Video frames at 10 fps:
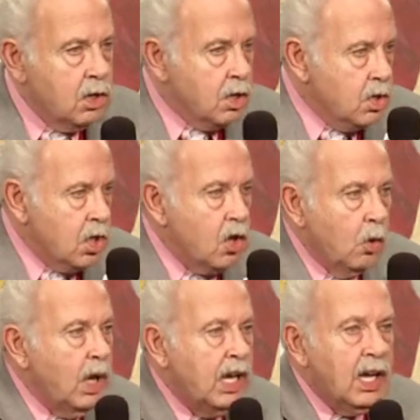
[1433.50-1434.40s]
so that
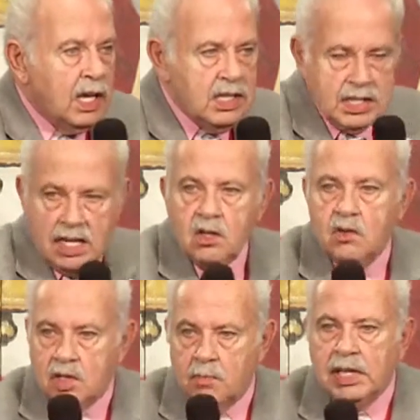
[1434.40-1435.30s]
we can continue
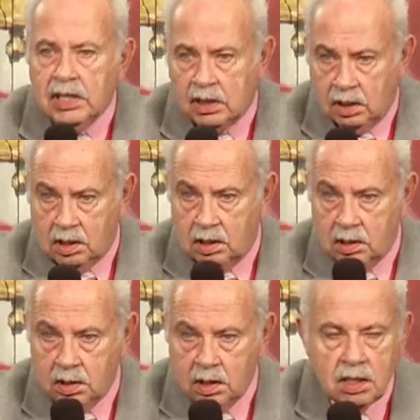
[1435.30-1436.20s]
to build
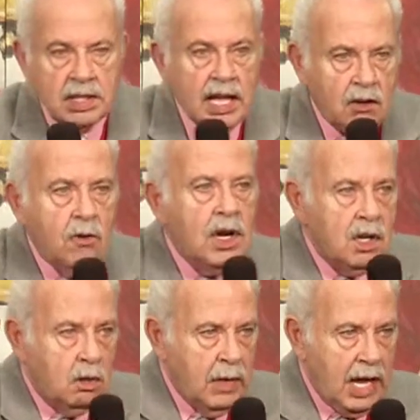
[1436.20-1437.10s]
that
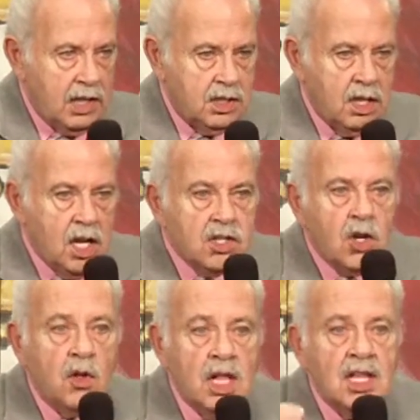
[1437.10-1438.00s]
critical mass,
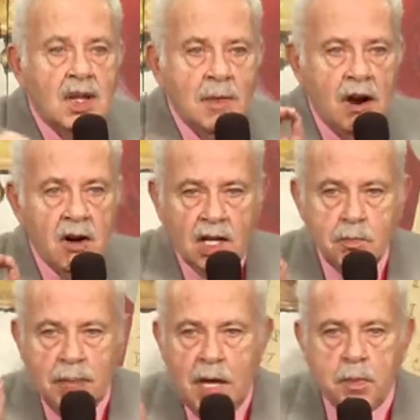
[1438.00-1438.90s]
so that the American
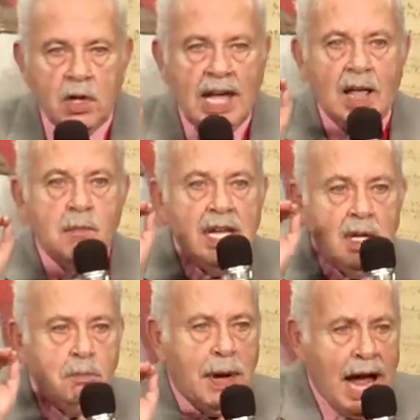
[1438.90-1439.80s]
people can be
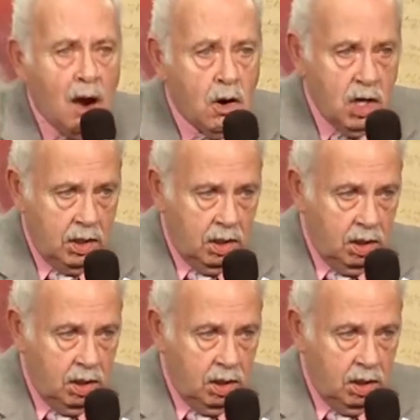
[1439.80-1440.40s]
empowered